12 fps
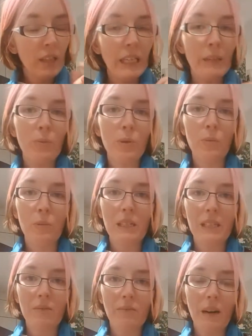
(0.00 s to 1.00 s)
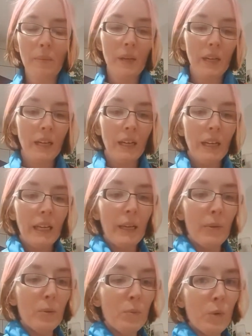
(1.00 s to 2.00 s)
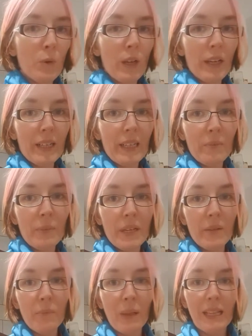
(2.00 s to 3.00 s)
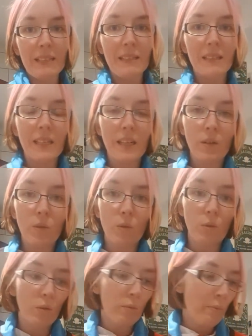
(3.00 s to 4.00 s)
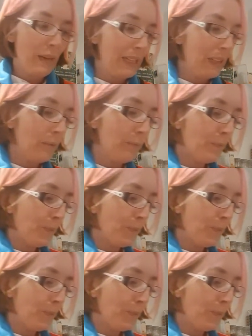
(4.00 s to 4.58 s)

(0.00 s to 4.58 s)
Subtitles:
it wouldn't be ceramic, it would more likely be plastic or metal.